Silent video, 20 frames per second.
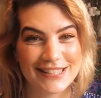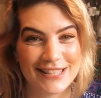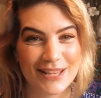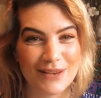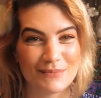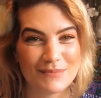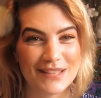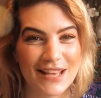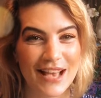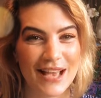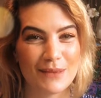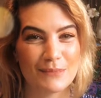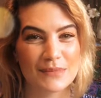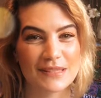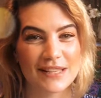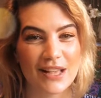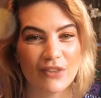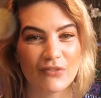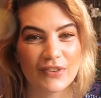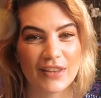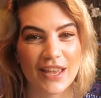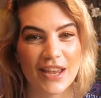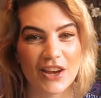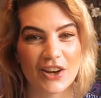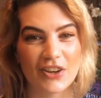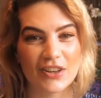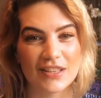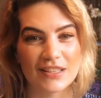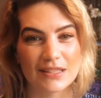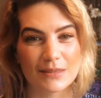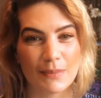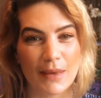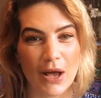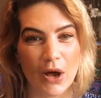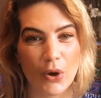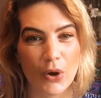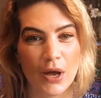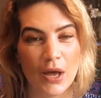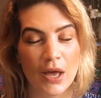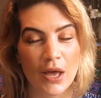Sometimes self care is
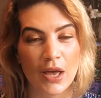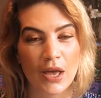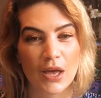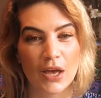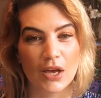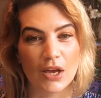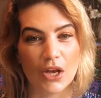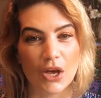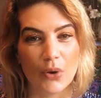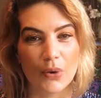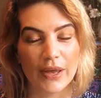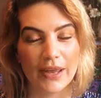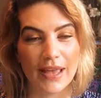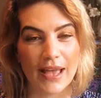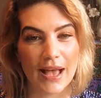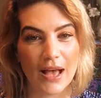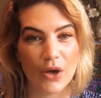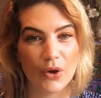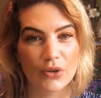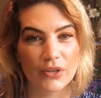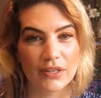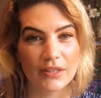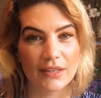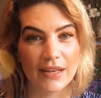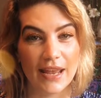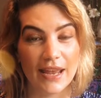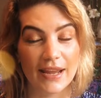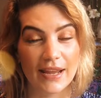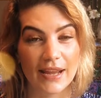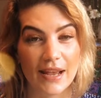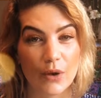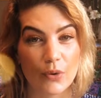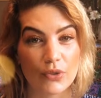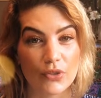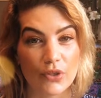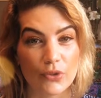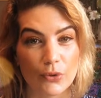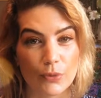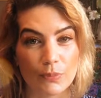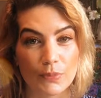about going out and hanging out with other